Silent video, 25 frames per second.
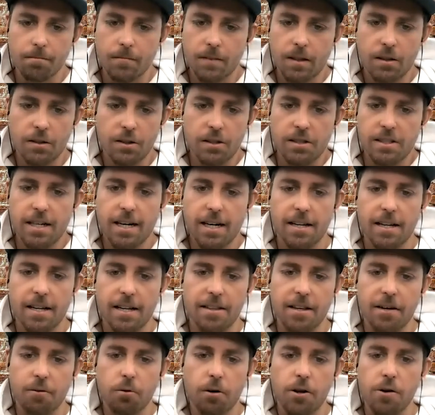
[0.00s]
just
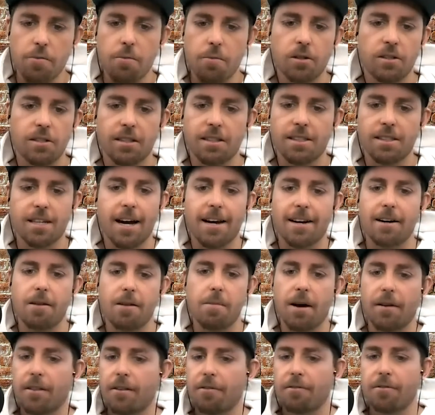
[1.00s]
anything. What are you most excited
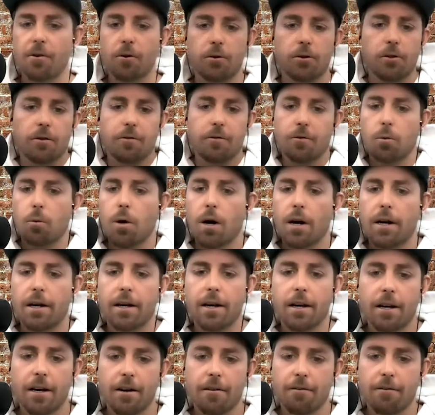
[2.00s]
about the future for
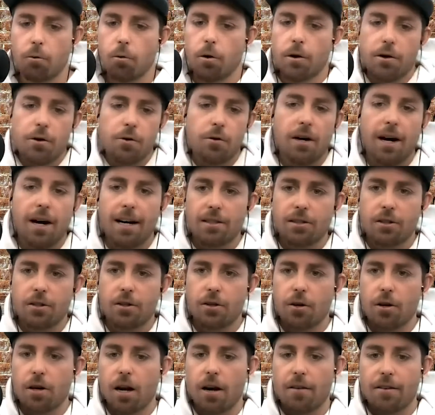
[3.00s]
what you guys are
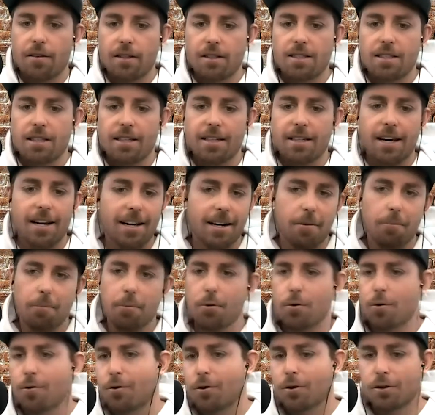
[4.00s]
doing? Obviously, getting
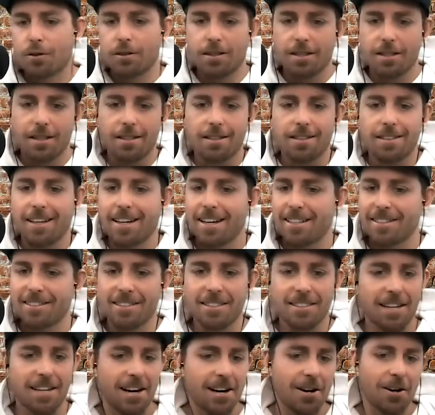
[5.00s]
approvals and
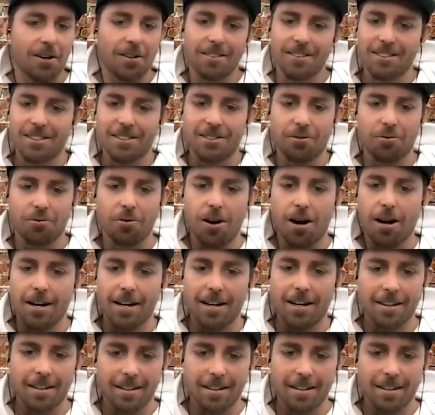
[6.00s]
hitting scale, just running.